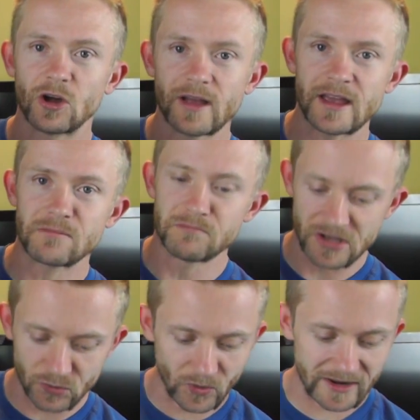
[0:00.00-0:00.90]
call a
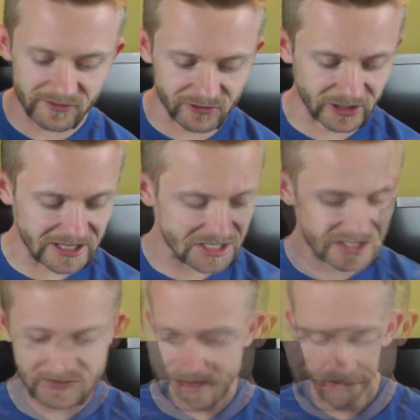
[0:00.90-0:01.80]
mid-weight
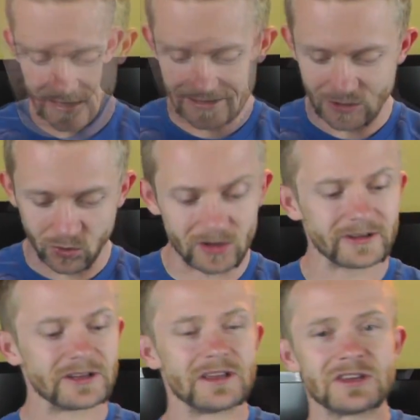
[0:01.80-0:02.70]
fleece, and the
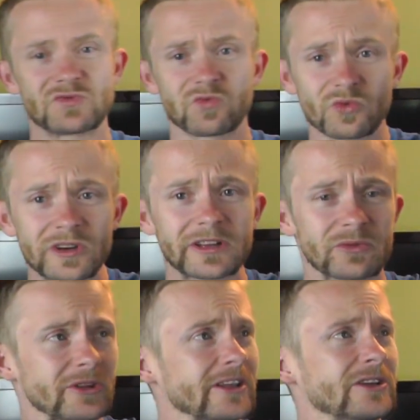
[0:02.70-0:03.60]
quality is really,
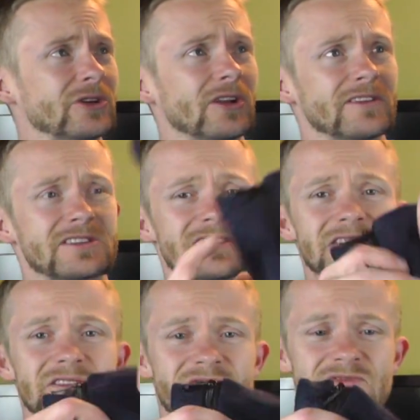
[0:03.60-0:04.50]
really good on this.
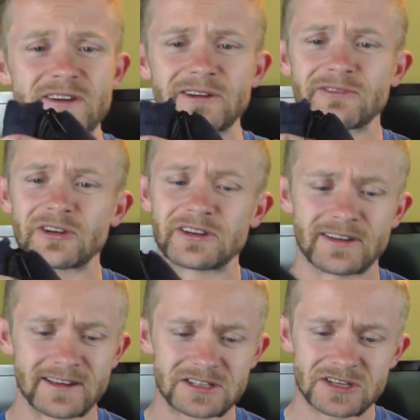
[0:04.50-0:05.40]
This is very, very
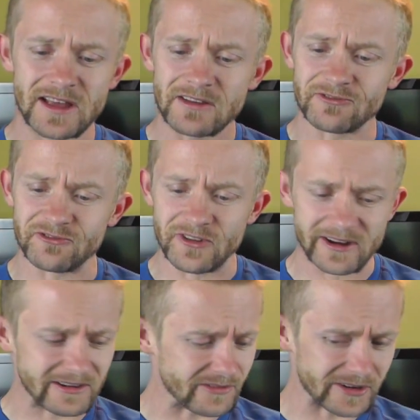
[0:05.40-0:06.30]
nice,
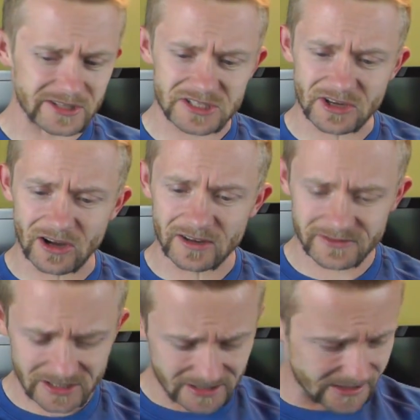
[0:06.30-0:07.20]
very, very
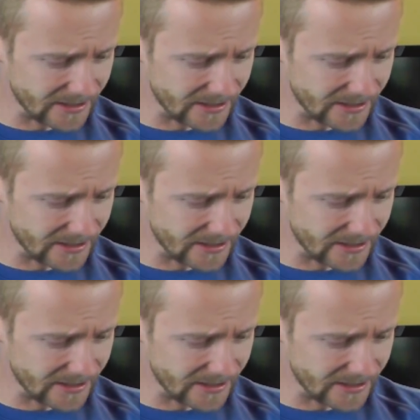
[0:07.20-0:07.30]
soft.